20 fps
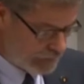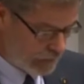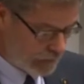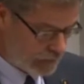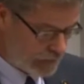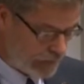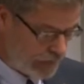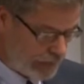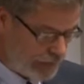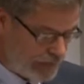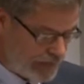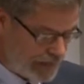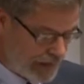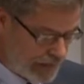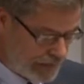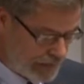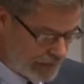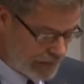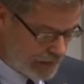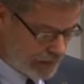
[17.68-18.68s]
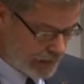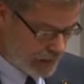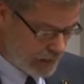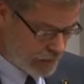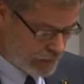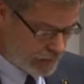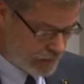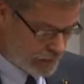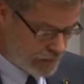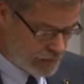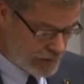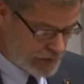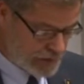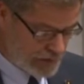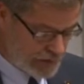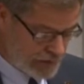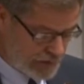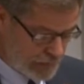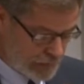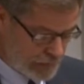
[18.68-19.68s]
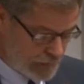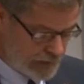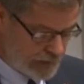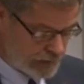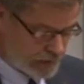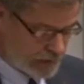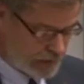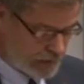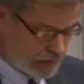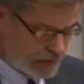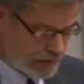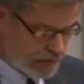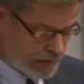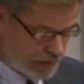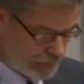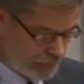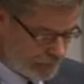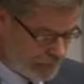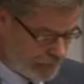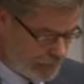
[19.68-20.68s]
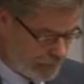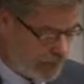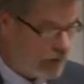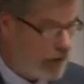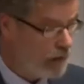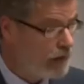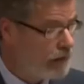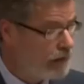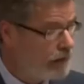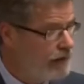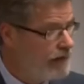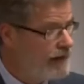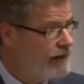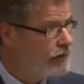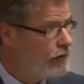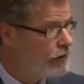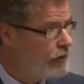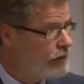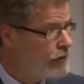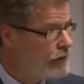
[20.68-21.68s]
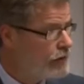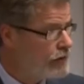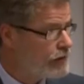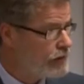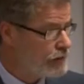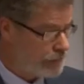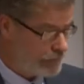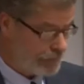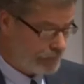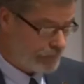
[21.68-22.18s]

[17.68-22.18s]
total of nineteen house searches in the Brussels region. These searches